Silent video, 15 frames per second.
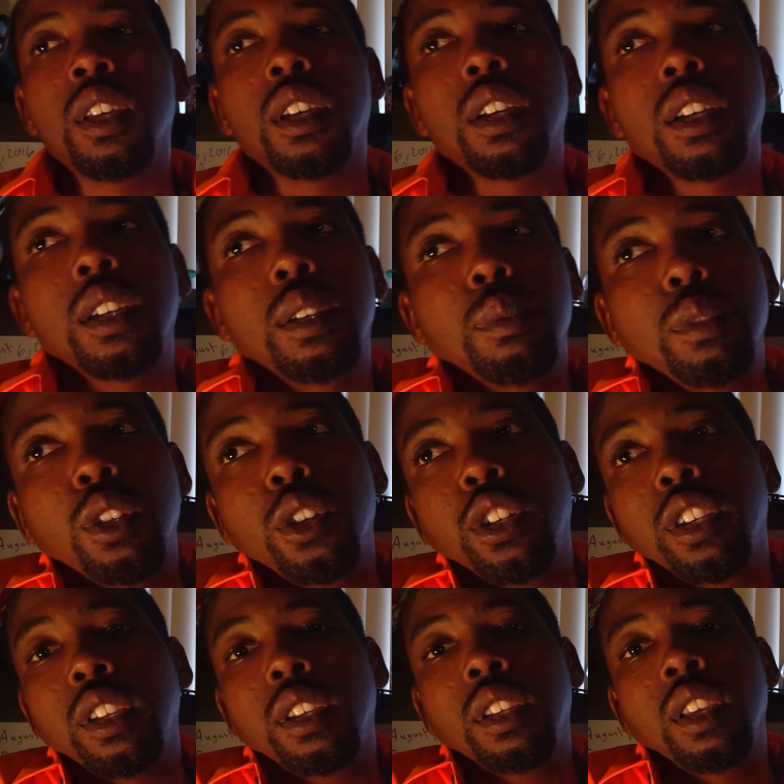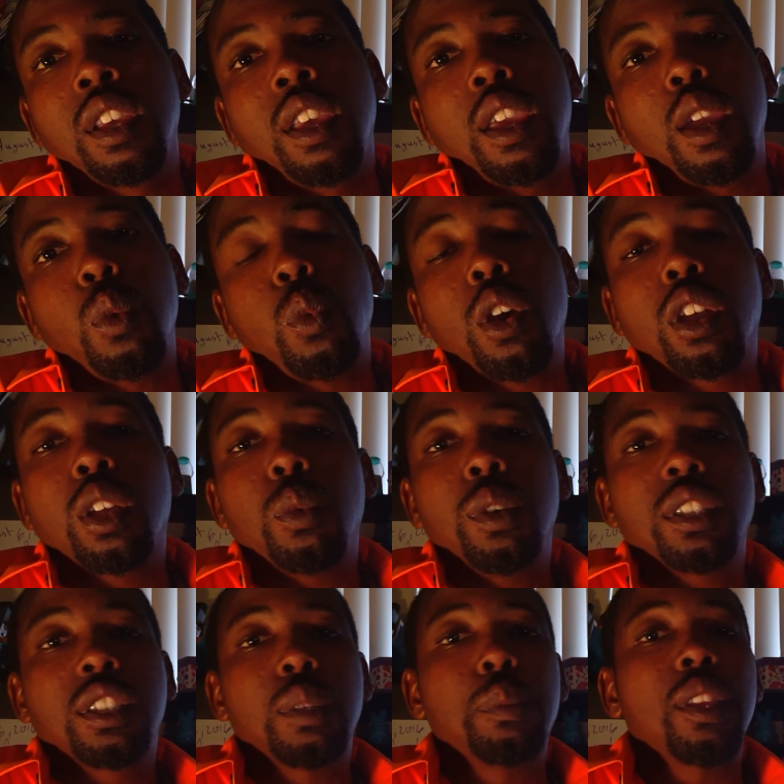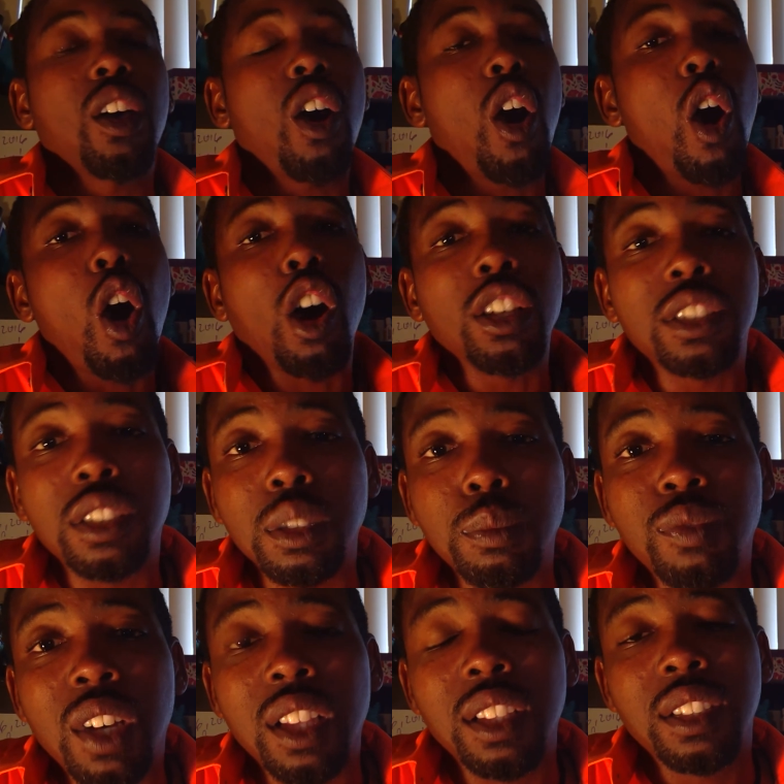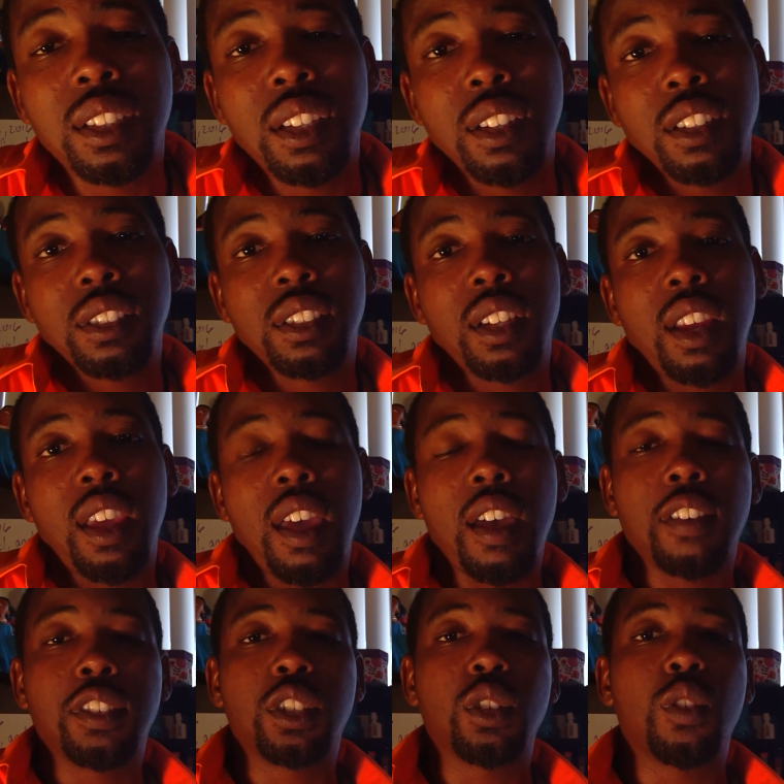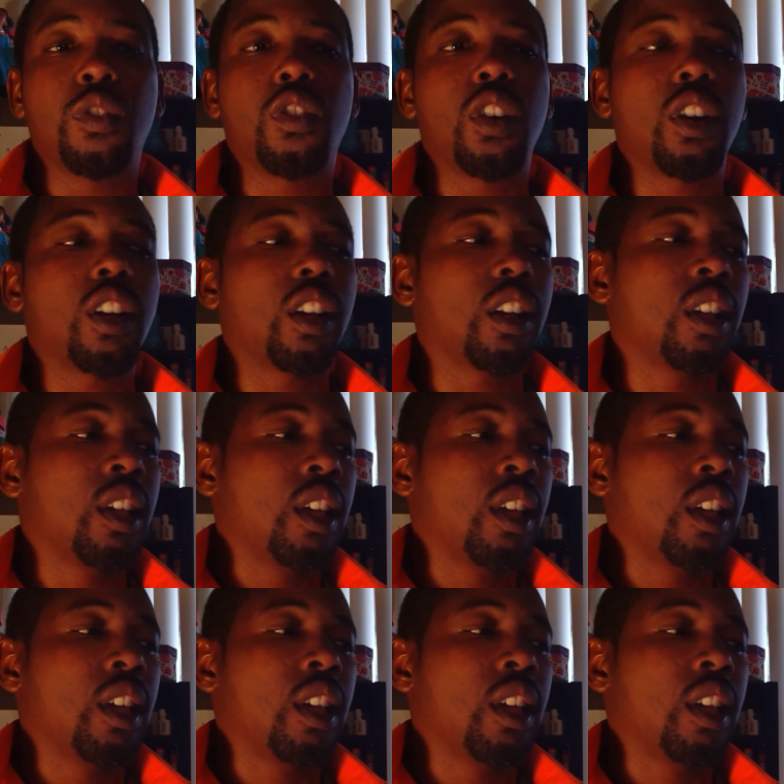learning and working with some of the awesome volunteers that I have so far.